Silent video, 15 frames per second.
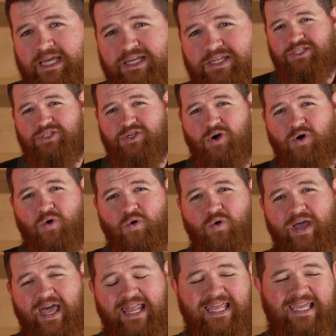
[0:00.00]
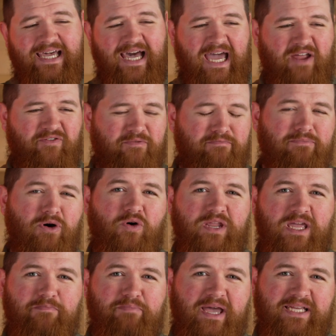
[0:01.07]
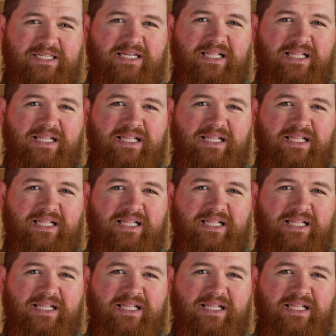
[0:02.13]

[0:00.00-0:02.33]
So any kind of ammonia based